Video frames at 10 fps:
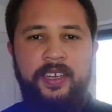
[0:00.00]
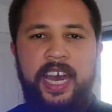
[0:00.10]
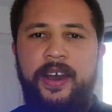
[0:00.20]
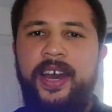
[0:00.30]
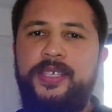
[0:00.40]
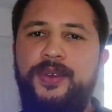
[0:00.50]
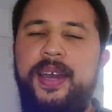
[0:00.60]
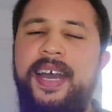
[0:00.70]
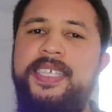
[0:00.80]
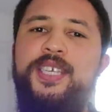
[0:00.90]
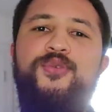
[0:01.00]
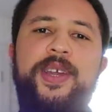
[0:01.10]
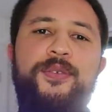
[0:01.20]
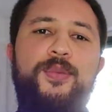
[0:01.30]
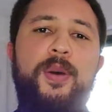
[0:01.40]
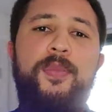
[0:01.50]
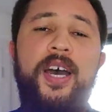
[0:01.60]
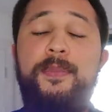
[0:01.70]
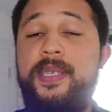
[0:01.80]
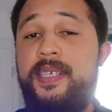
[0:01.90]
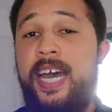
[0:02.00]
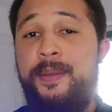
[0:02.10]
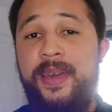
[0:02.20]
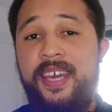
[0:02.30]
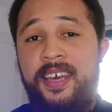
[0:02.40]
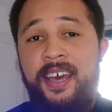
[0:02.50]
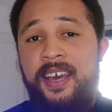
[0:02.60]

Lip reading: Now, as you guys can read from the blurb beside me,